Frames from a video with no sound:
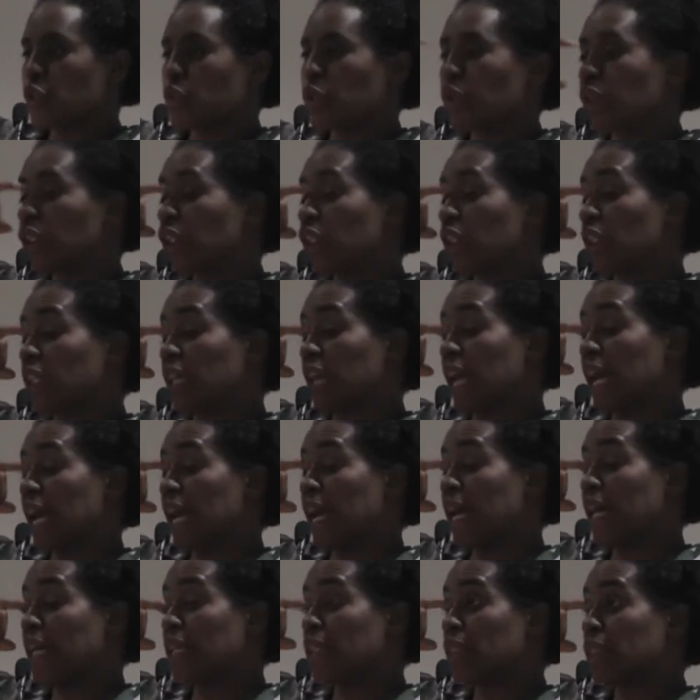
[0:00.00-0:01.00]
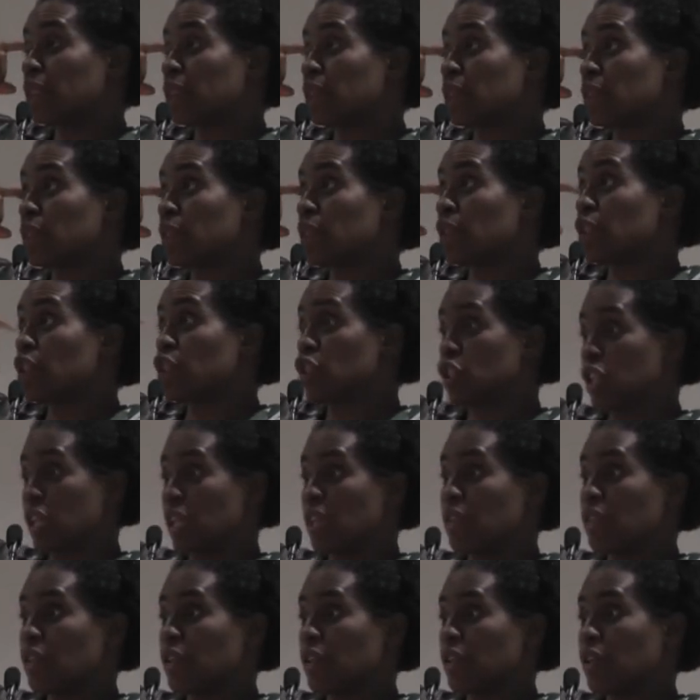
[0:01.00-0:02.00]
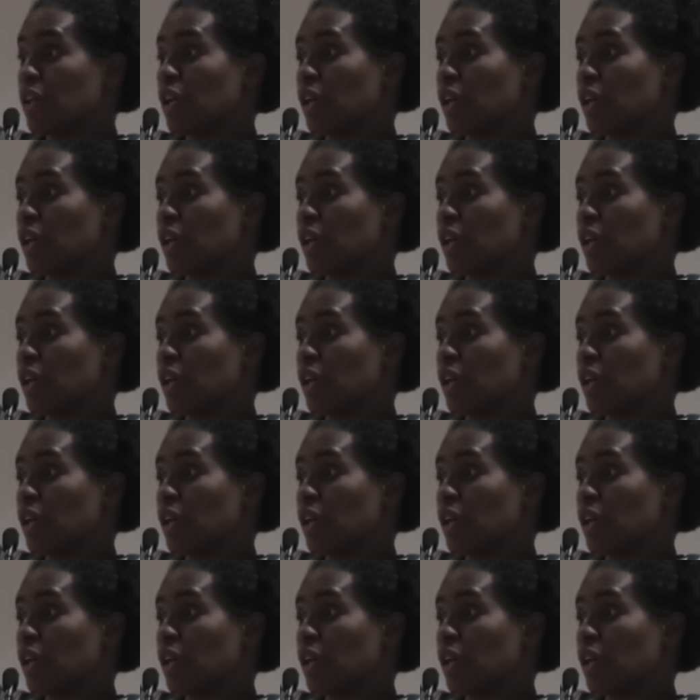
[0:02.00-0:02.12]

will look at gender